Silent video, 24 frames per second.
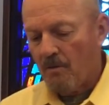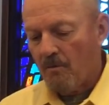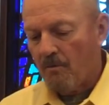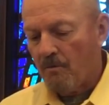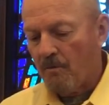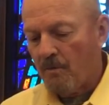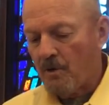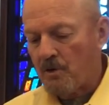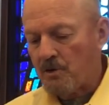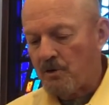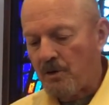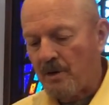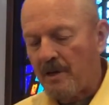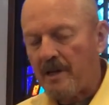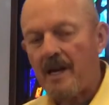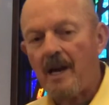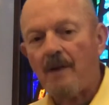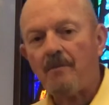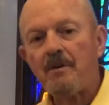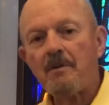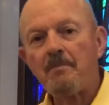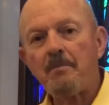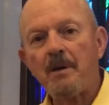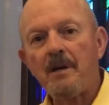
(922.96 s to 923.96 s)
Virtually
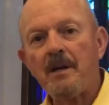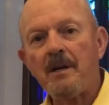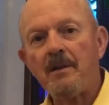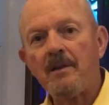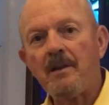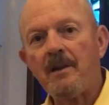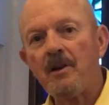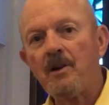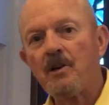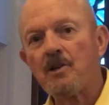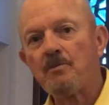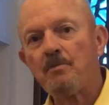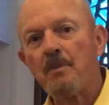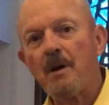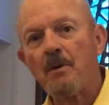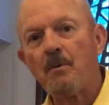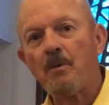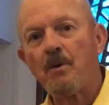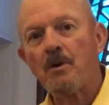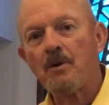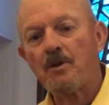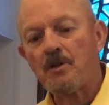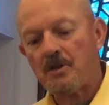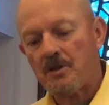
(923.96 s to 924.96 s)
everybody that hears my
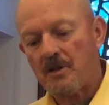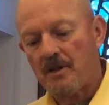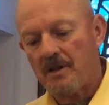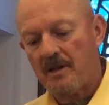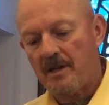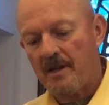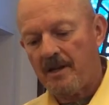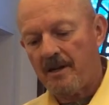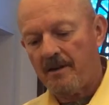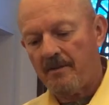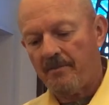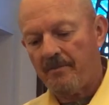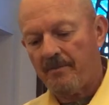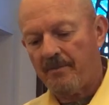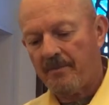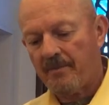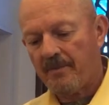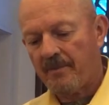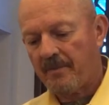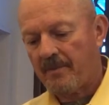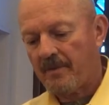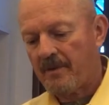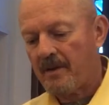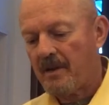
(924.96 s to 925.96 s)
words today,
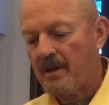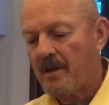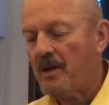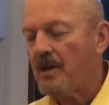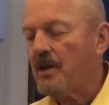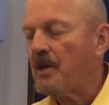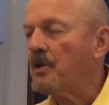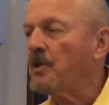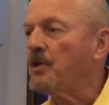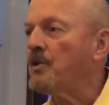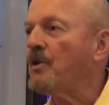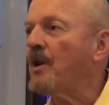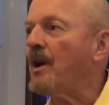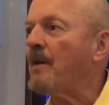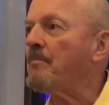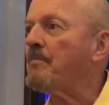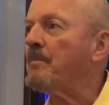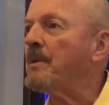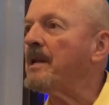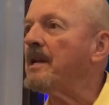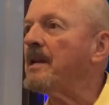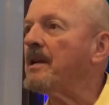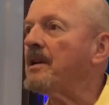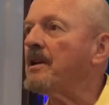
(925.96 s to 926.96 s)
you have
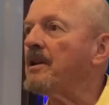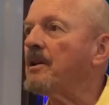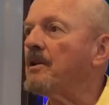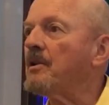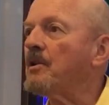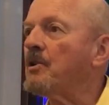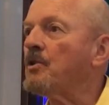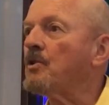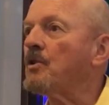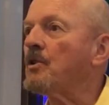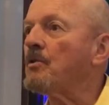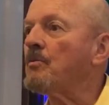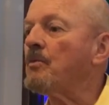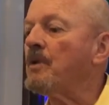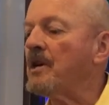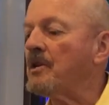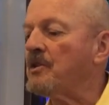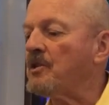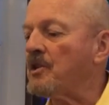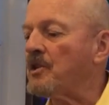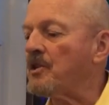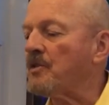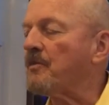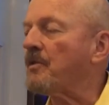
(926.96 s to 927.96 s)
many good
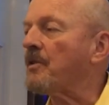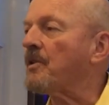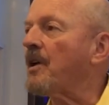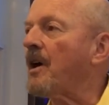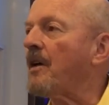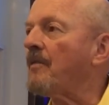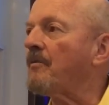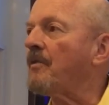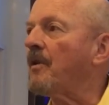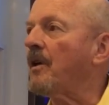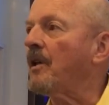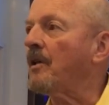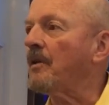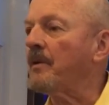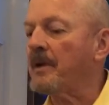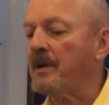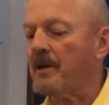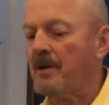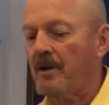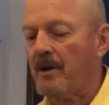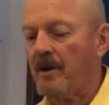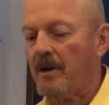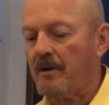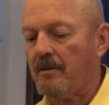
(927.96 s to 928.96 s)
reasons for not following
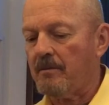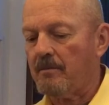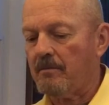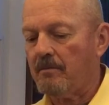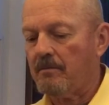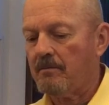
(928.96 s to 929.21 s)
God.